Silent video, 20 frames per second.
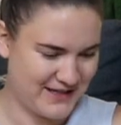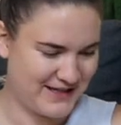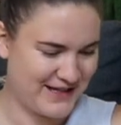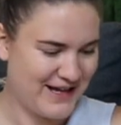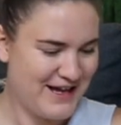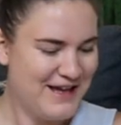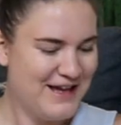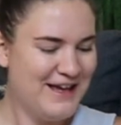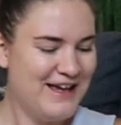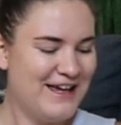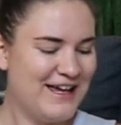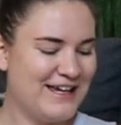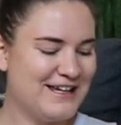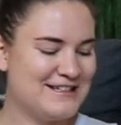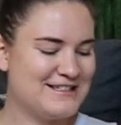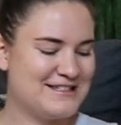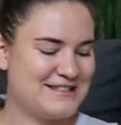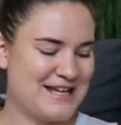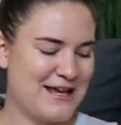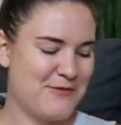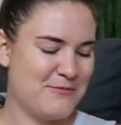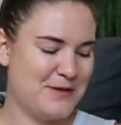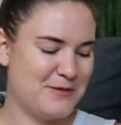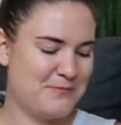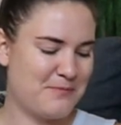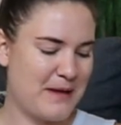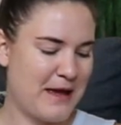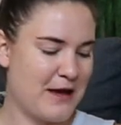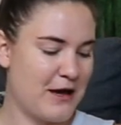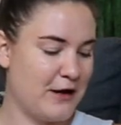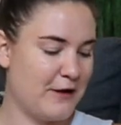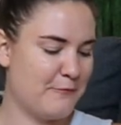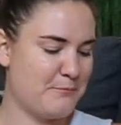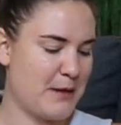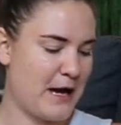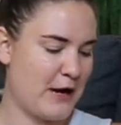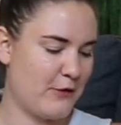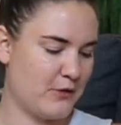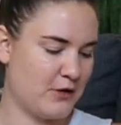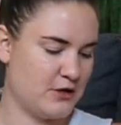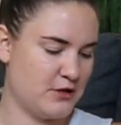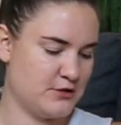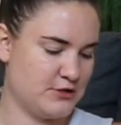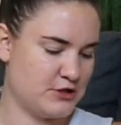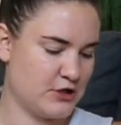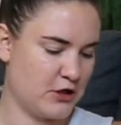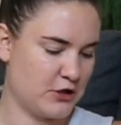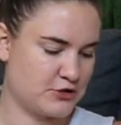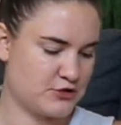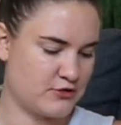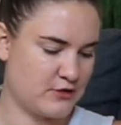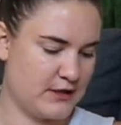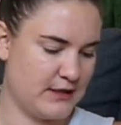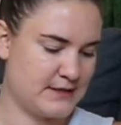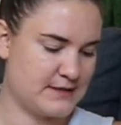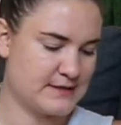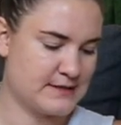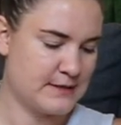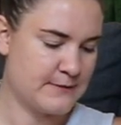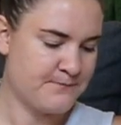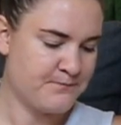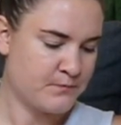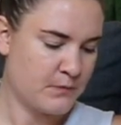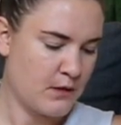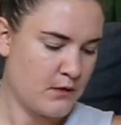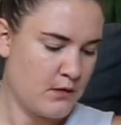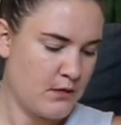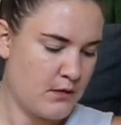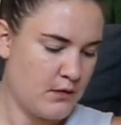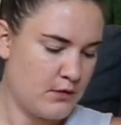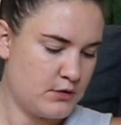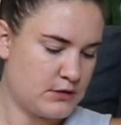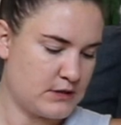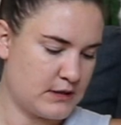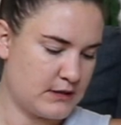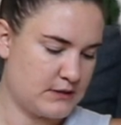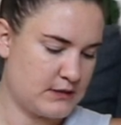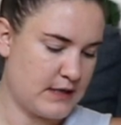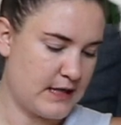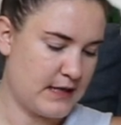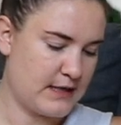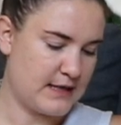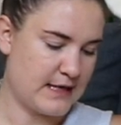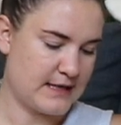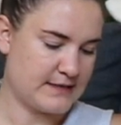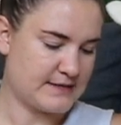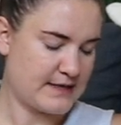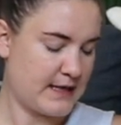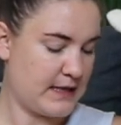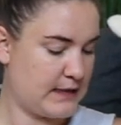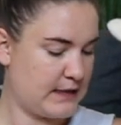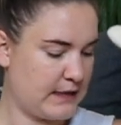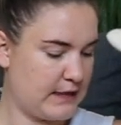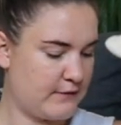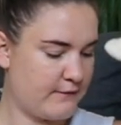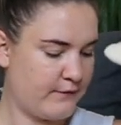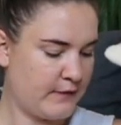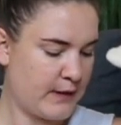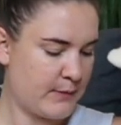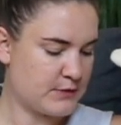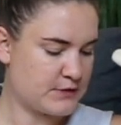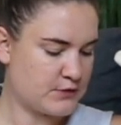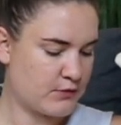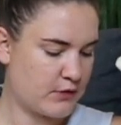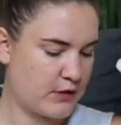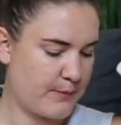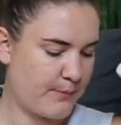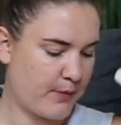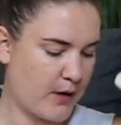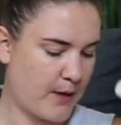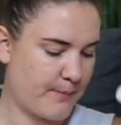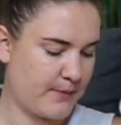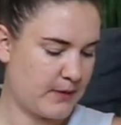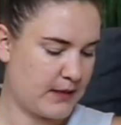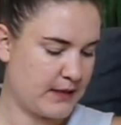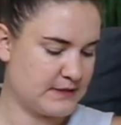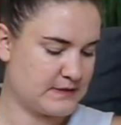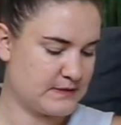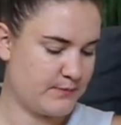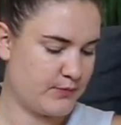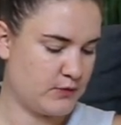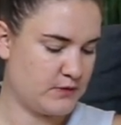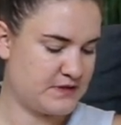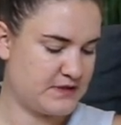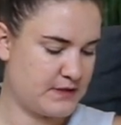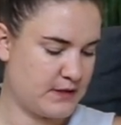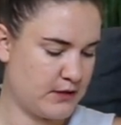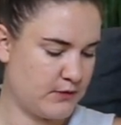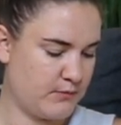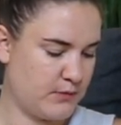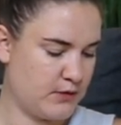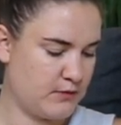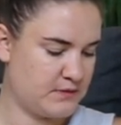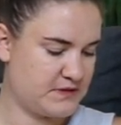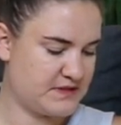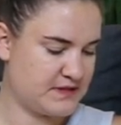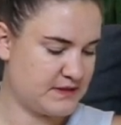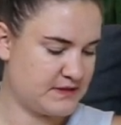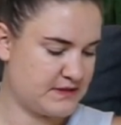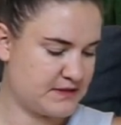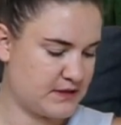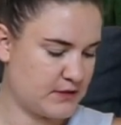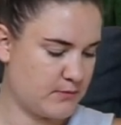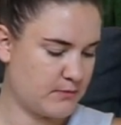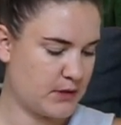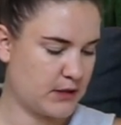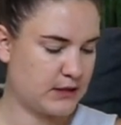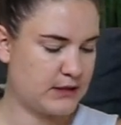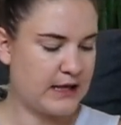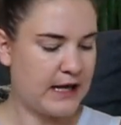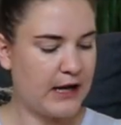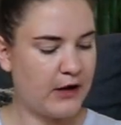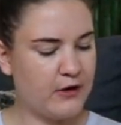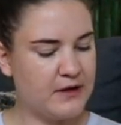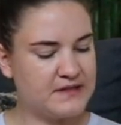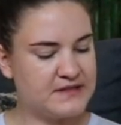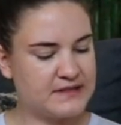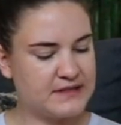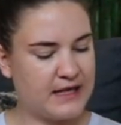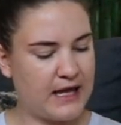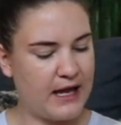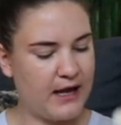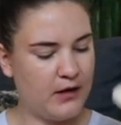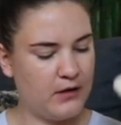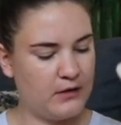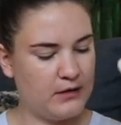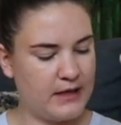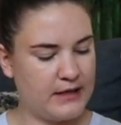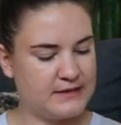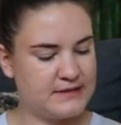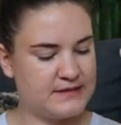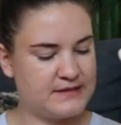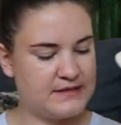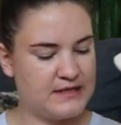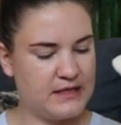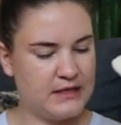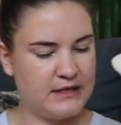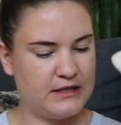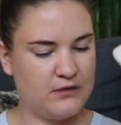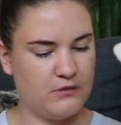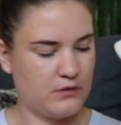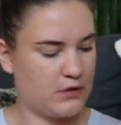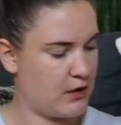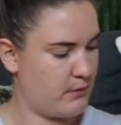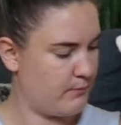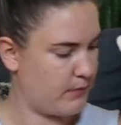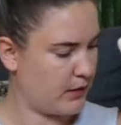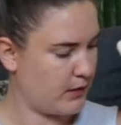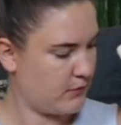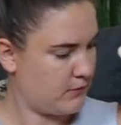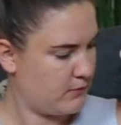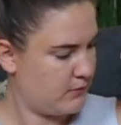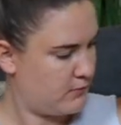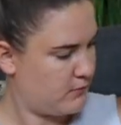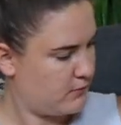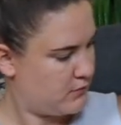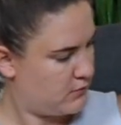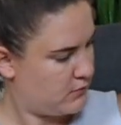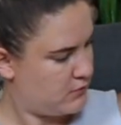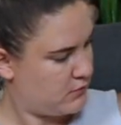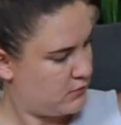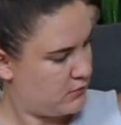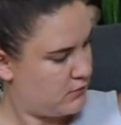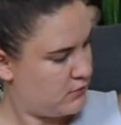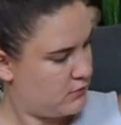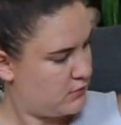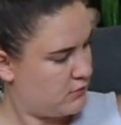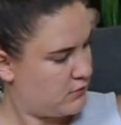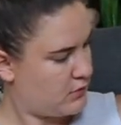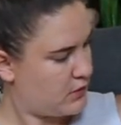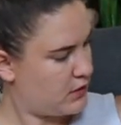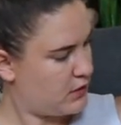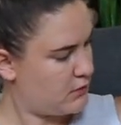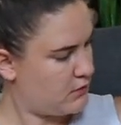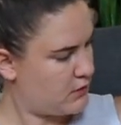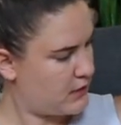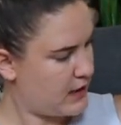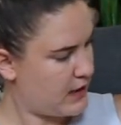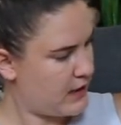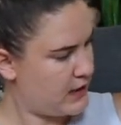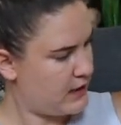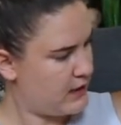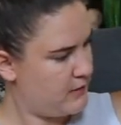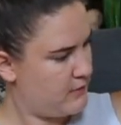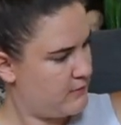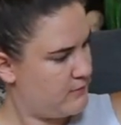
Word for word: it's salmon uh, powered dog treats. Done. It has anti-inflammatory properties, boosts the immune system, carrots, kale, and sea cucumber. Are you okay?